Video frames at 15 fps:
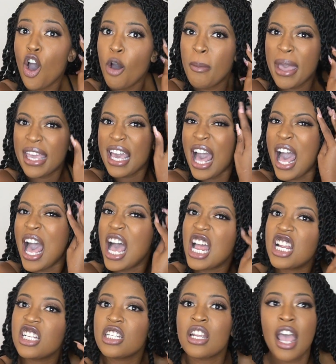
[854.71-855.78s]
oh
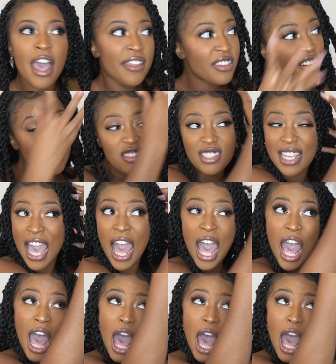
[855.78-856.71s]
my gosh, there's gum.